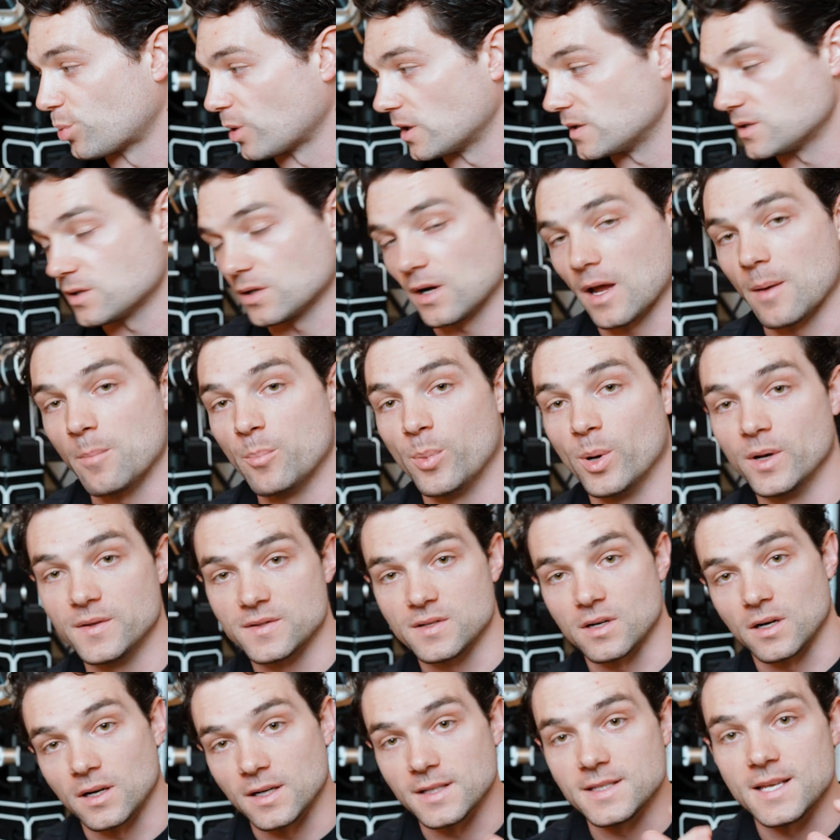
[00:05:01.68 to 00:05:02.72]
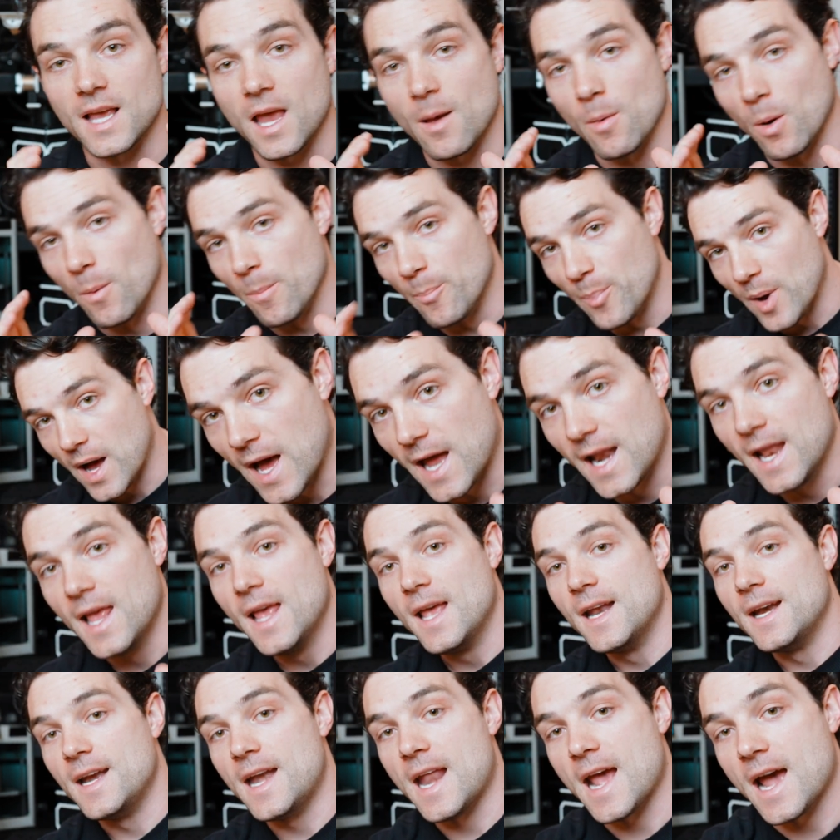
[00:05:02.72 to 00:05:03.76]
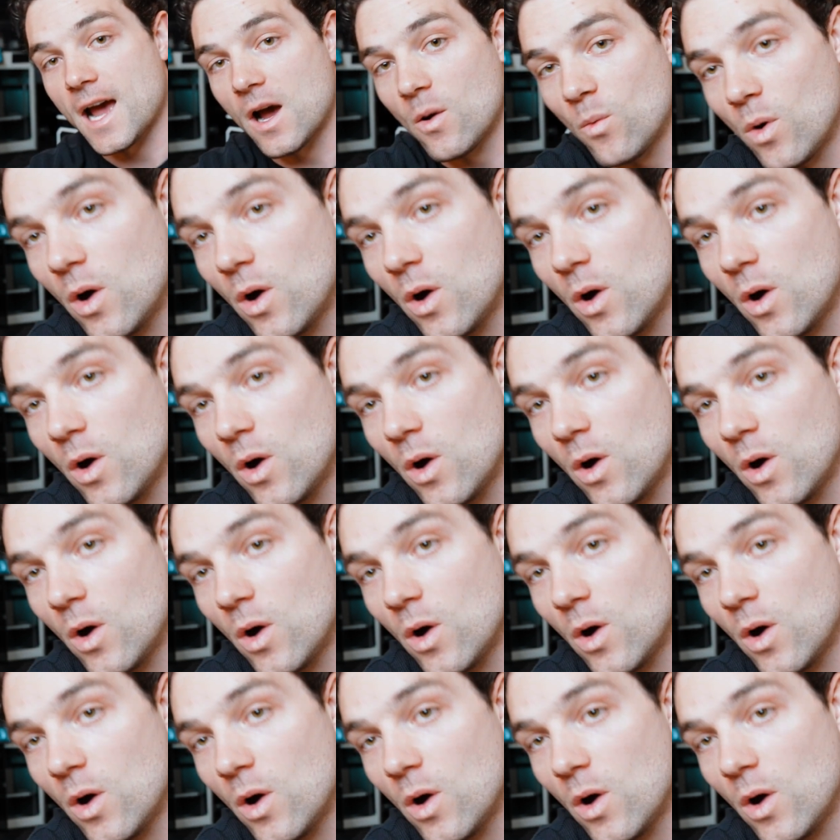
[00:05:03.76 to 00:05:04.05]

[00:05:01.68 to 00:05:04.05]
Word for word: printer and puts it on a table. But now